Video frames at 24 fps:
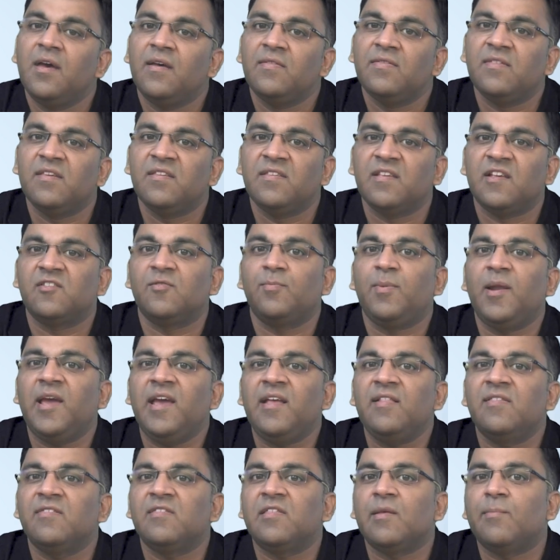This
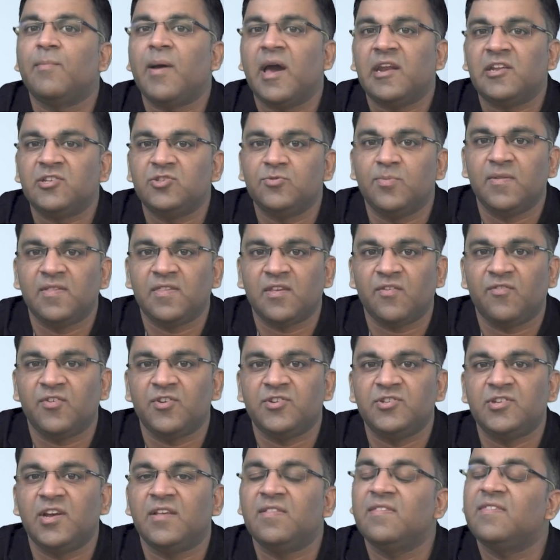explains the management's
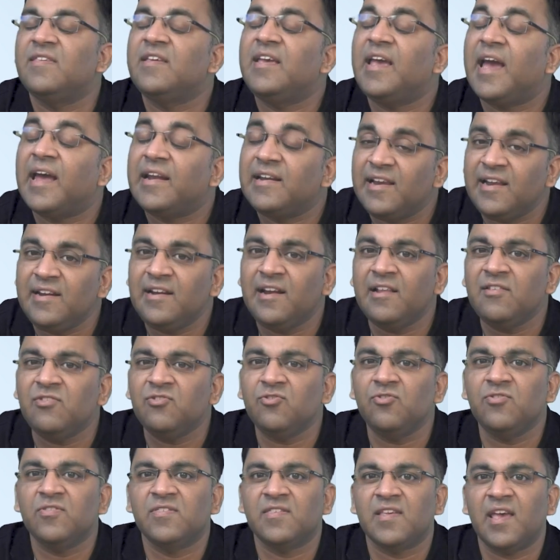efficiency, and
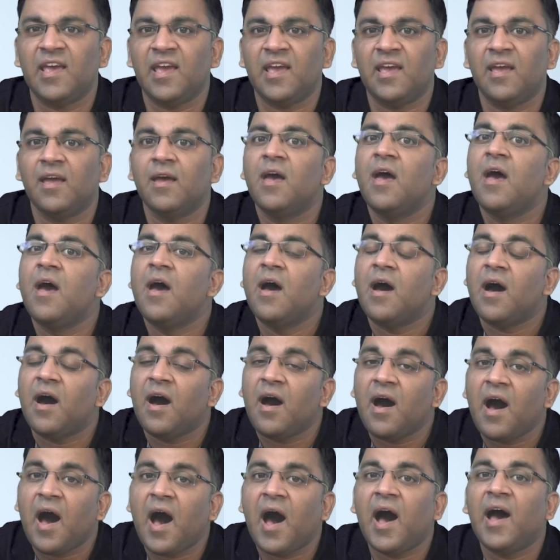needless to say,
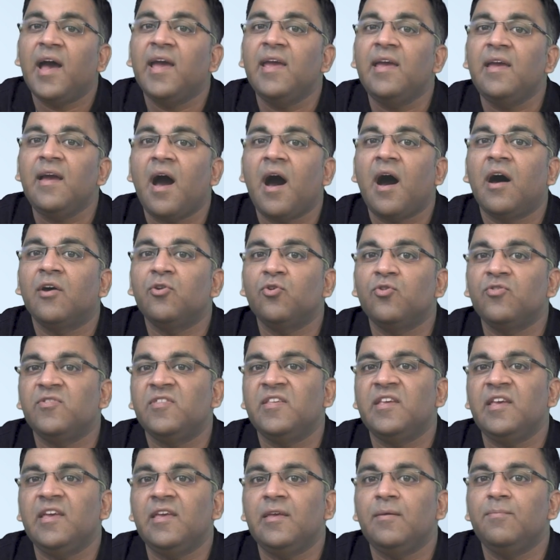a high
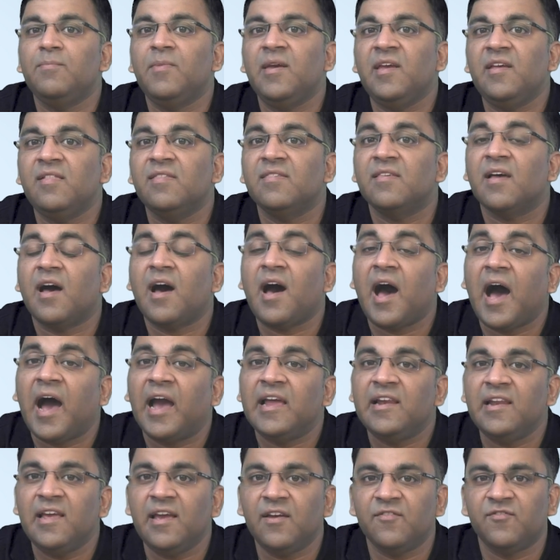ROCE means a
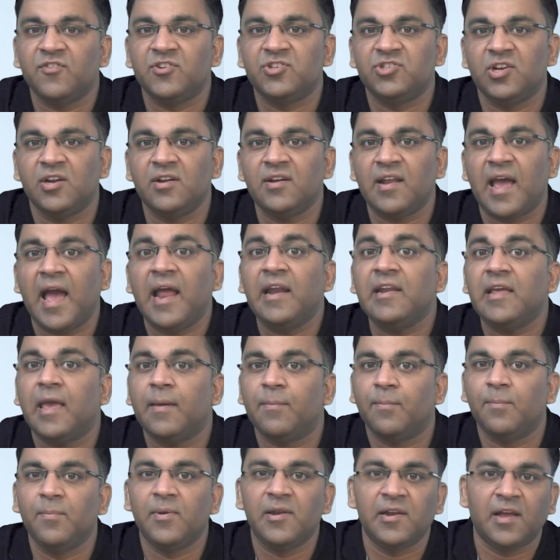highly efficient and
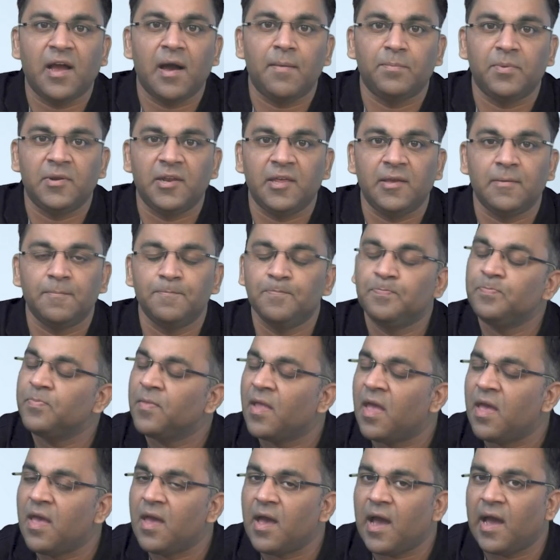capable company.
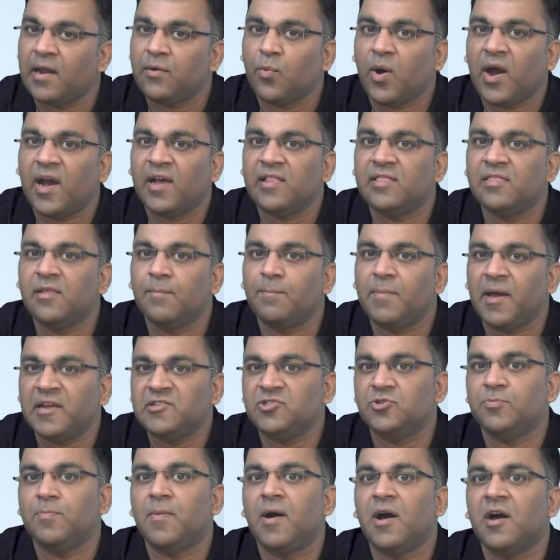And while the
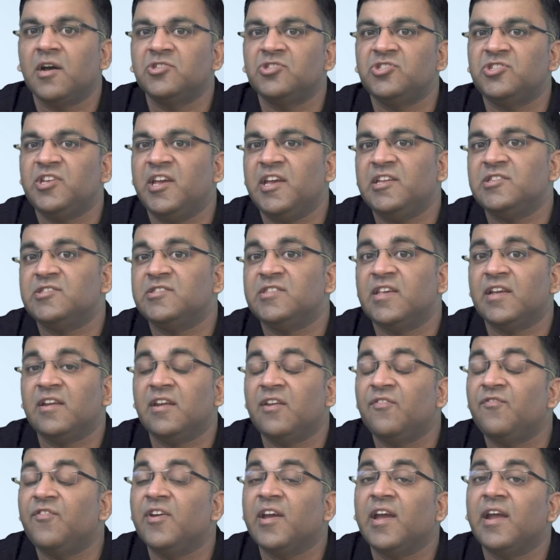benchmarks change
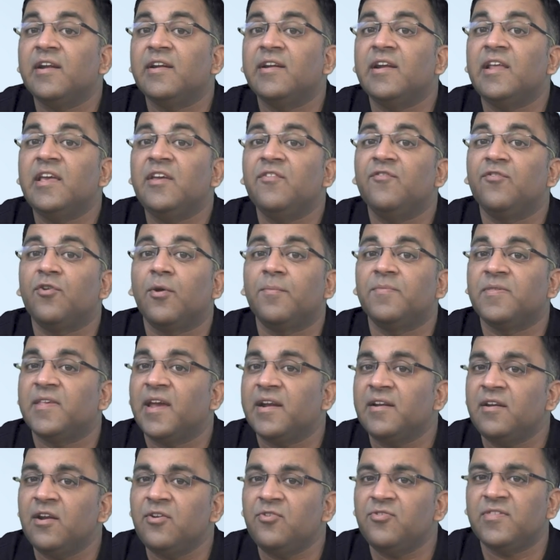significantly from
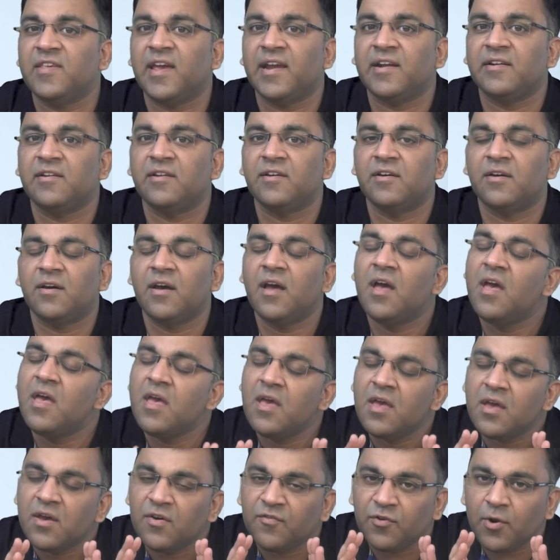sector to sector,
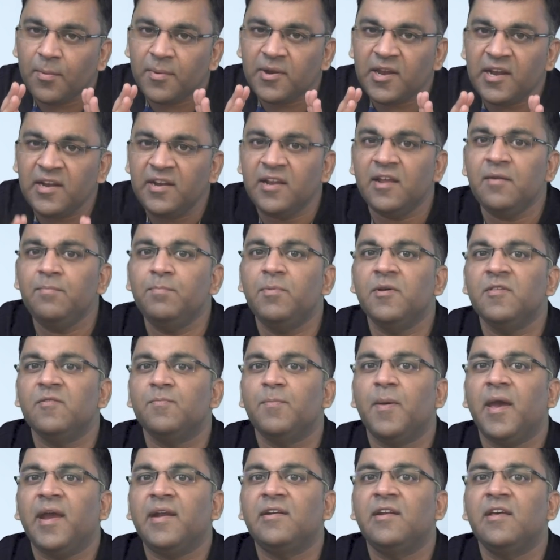from an Indian
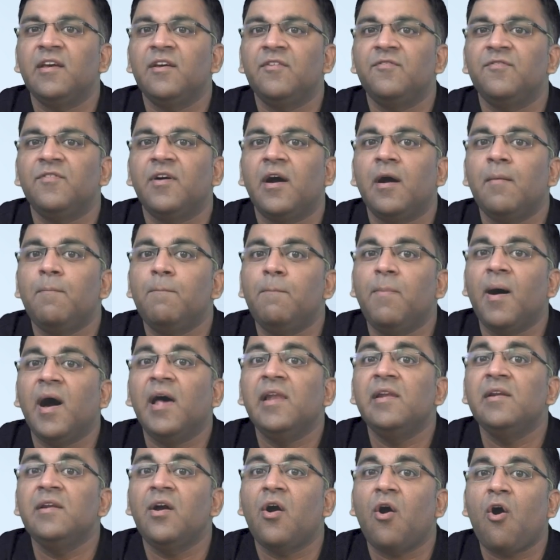perspective, a
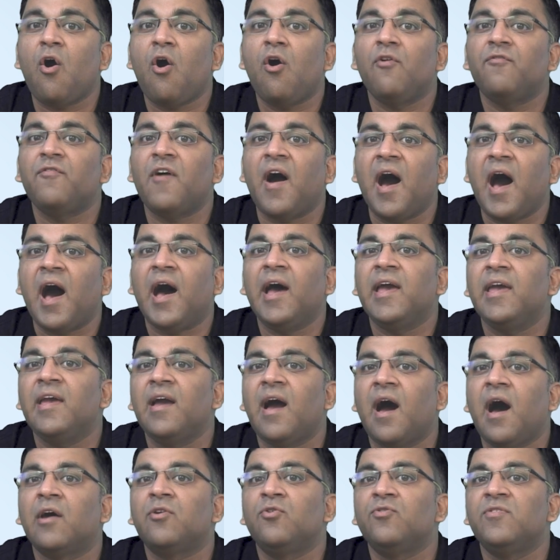bulk of high
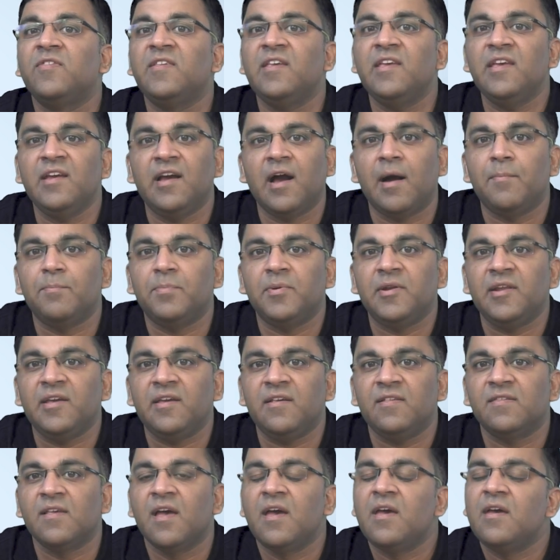ROCE
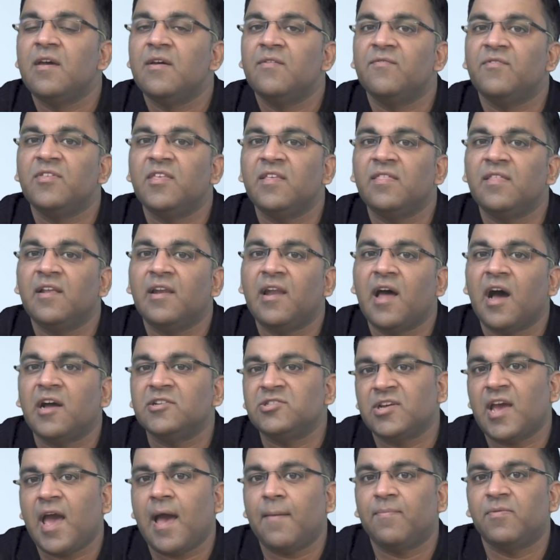companies within the
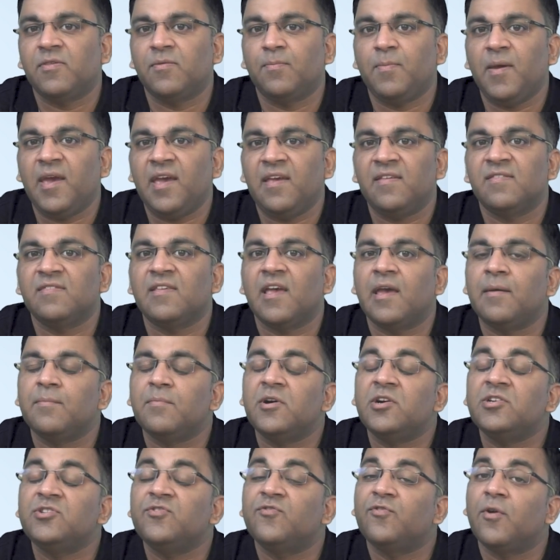large cap space
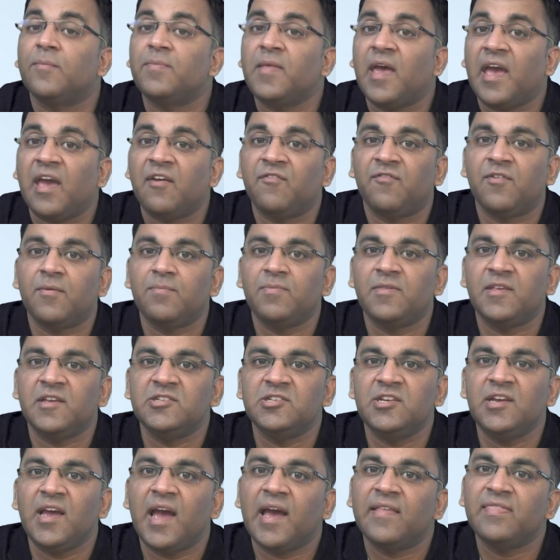emerge from the
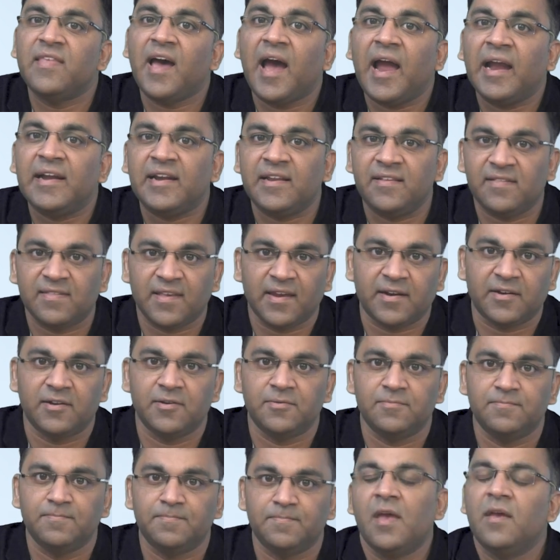FMCG and the IT
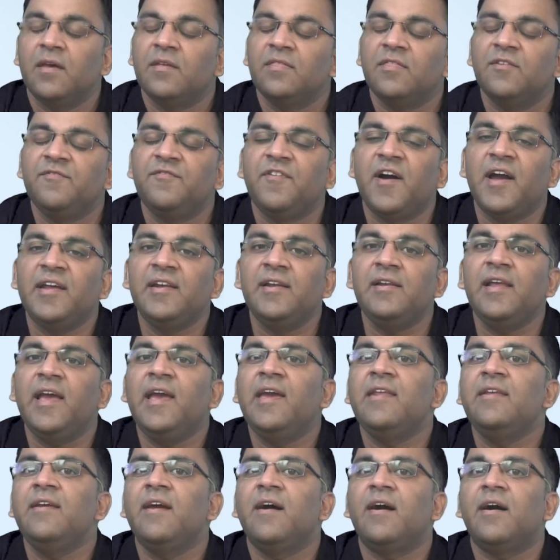sector. The final
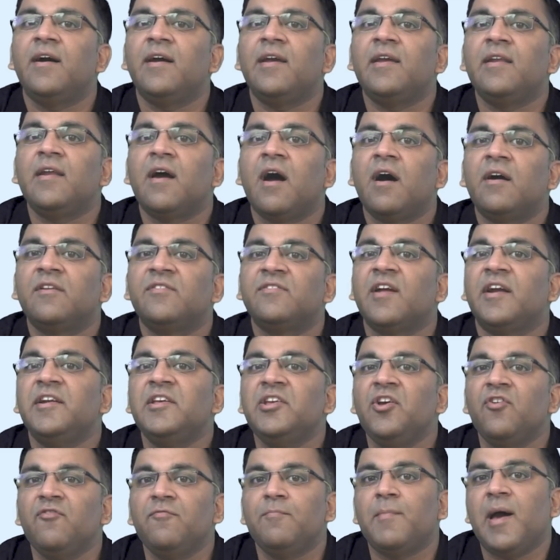area in our
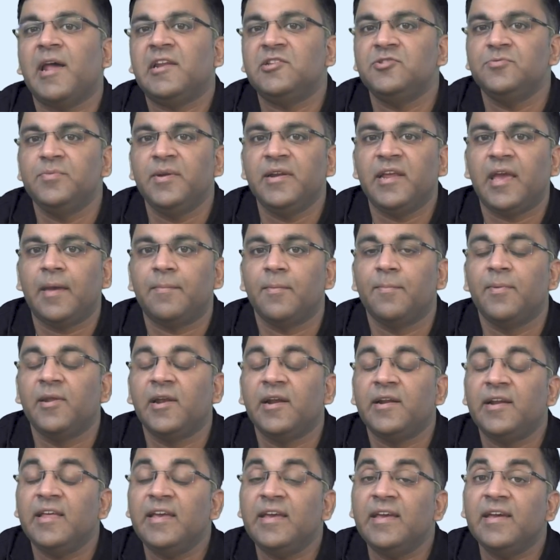study of management
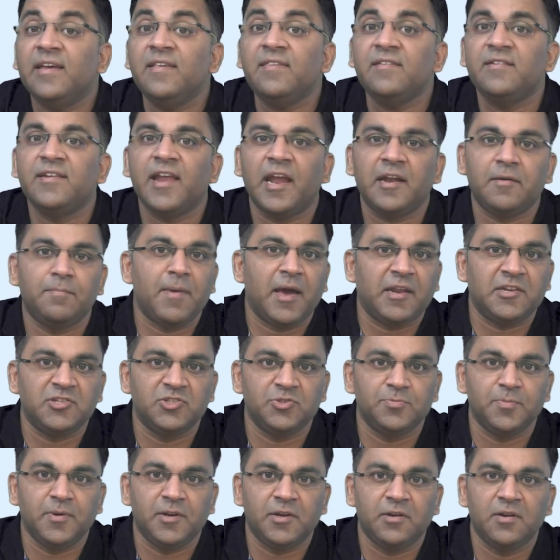capability is debt
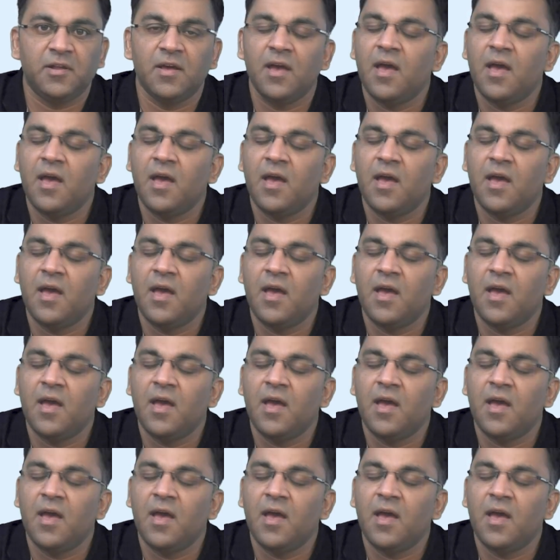management.